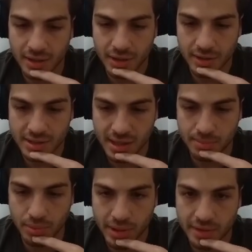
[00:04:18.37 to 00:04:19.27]
There is a
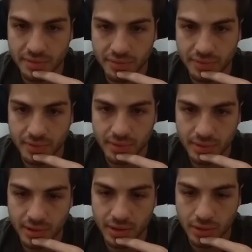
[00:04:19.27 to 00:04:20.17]
brief
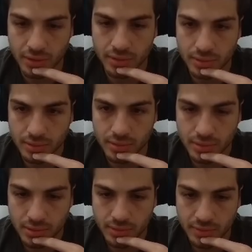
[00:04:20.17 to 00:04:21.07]
little
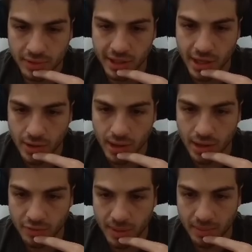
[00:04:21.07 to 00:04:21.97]
video
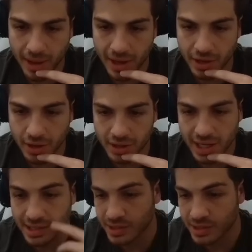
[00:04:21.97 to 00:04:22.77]
of my backyard. Guys, it's